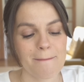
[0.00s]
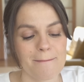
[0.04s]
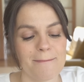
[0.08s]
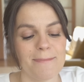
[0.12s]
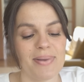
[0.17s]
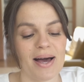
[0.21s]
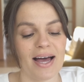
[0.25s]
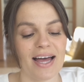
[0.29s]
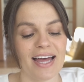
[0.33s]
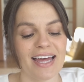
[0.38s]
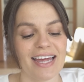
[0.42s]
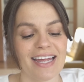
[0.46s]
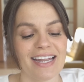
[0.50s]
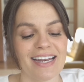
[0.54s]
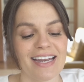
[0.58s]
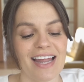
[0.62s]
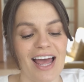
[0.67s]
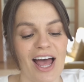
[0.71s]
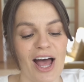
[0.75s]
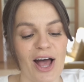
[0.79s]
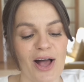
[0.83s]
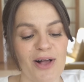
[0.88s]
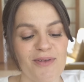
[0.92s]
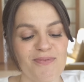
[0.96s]
but
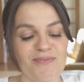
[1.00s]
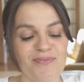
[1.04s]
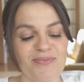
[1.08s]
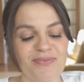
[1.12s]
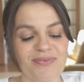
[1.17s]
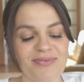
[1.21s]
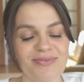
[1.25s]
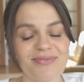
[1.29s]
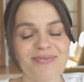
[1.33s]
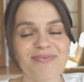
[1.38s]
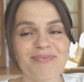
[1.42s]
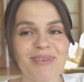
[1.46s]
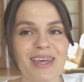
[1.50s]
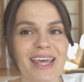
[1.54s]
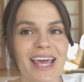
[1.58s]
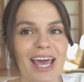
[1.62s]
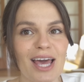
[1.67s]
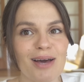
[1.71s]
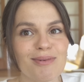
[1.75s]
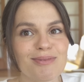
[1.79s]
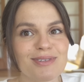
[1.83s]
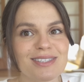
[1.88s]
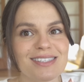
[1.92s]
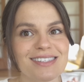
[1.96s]
um, being
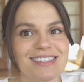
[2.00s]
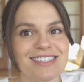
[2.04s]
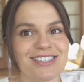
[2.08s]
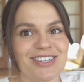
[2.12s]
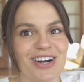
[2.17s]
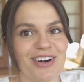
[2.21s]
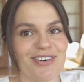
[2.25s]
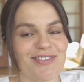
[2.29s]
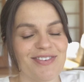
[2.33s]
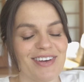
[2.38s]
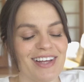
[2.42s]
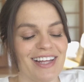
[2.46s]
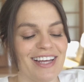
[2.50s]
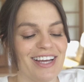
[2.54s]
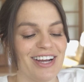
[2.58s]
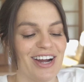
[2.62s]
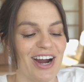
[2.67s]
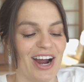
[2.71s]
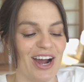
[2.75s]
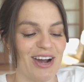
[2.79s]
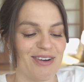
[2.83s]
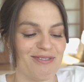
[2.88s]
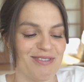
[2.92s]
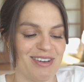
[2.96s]
able to start feeling her
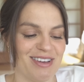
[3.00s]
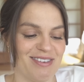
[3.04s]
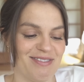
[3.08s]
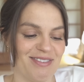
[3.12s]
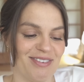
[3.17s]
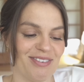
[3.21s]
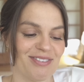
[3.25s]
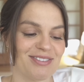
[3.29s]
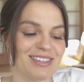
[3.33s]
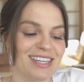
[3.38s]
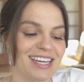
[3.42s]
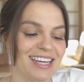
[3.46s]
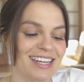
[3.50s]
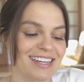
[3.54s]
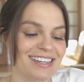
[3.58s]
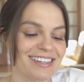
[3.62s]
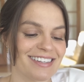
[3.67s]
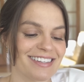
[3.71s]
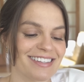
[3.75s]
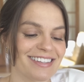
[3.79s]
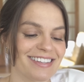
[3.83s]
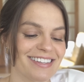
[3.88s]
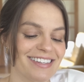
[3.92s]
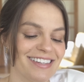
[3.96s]
at week
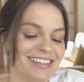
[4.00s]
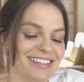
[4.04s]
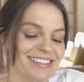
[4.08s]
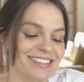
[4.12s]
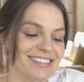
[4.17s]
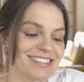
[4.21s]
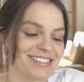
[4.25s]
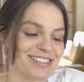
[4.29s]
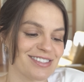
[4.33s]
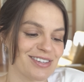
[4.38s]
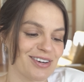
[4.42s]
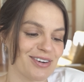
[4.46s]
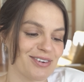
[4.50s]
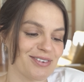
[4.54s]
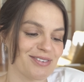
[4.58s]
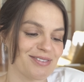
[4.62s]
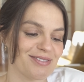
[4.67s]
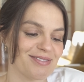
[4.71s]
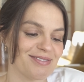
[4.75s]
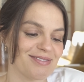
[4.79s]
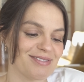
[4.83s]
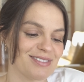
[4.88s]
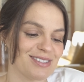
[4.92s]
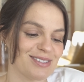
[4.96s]
15 is so
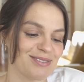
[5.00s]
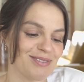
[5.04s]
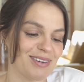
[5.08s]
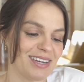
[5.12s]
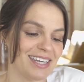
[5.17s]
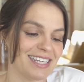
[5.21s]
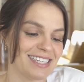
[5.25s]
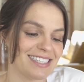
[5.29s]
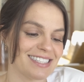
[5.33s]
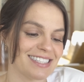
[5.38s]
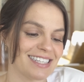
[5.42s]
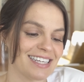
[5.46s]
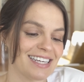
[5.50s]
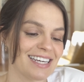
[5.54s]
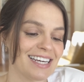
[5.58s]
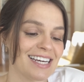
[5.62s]
sweet.